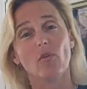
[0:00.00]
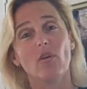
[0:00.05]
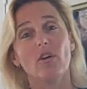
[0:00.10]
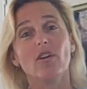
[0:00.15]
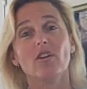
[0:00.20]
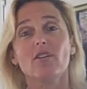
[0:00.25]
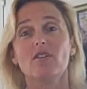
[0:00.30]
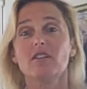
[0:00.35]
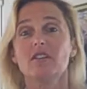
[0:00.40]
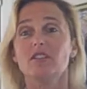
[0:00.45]
Or
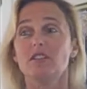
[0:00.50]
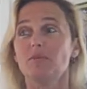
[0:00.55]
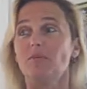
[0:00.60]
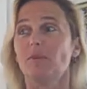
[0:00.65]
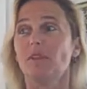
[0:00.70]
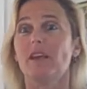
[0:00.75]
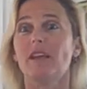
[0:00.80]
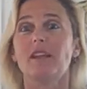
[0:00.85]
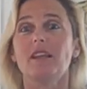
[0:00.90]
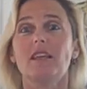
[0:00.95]
you're going to just
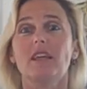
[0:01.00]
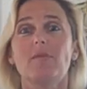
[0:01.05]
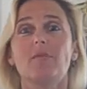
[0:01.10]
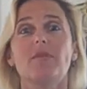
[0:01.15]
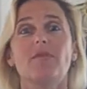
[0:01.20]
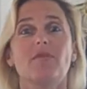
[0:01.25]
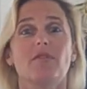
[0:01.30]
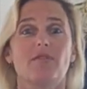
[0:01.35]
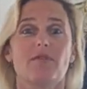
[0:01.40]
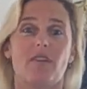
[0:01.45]
plan to keep
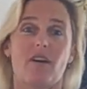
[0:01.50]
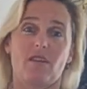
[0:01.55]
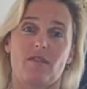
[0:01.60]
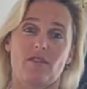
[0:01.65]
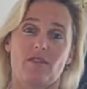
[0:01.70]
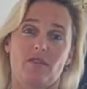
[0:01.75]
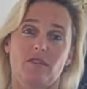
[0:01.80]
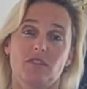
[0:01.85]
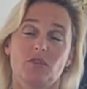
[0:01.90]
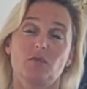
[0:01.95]
it for five
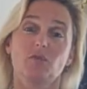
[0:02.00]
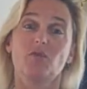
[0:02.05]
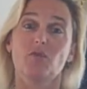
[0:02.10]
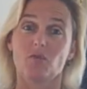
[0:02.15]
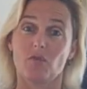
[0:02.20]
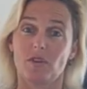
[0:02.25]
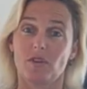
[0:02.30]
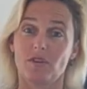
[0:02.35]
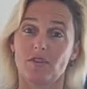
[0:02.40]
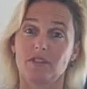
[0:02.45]
years or
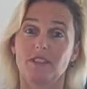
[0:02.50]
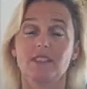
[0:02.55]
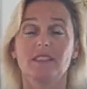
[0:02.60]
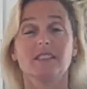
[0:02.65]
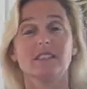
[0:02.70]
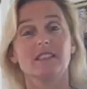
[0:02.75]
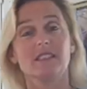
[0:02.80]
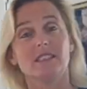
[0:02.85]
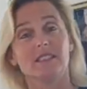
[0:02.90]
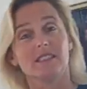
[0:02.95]
three years.
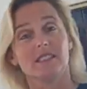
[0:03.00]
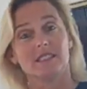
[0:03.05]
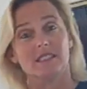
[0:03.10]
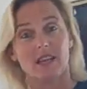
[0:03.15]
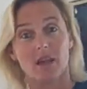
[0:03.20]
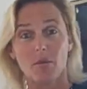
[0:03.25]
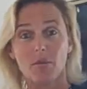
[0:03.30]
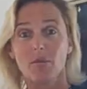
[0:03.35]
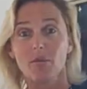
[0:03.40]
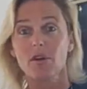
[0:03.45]
Is it a
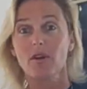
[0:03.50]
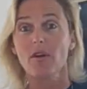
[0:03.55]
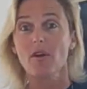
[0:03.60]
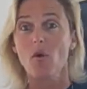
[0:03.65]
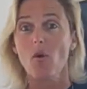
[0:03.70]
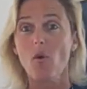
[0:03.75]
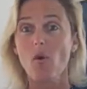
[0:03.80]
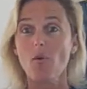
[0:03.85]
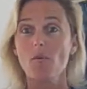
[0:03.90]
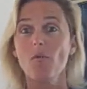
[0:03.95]
temporary
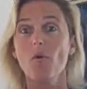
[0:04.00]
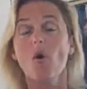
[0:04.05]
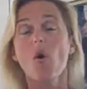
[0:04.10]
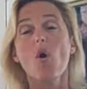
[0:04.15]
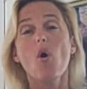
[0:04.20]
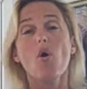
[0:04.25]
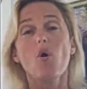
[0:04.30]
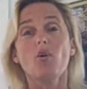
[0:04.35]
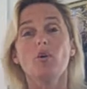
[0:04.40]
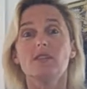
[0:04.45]
home,
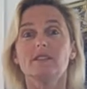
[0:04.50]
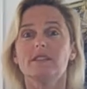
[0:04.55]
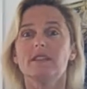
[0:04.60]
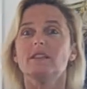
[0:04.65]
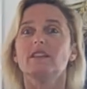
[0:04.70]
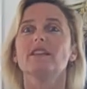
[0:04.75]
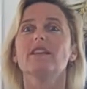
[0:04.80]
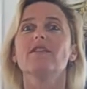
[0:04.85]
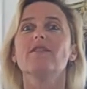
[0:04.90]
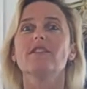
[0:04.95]
or is it
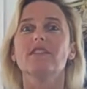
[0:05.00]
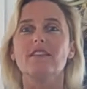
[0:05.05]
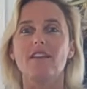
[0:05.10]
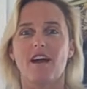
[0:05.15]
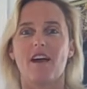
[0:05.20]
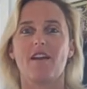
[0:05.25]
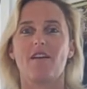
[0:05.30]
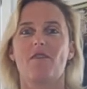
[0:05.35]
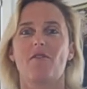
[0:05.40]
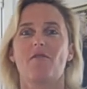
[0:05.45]
a live and
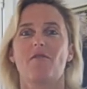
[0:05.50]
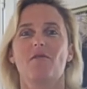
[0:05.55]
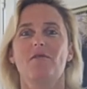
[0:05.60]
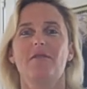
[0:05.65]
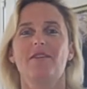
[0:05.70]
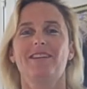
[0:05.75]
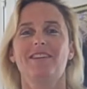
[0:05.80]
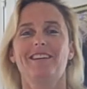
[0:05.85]
die home?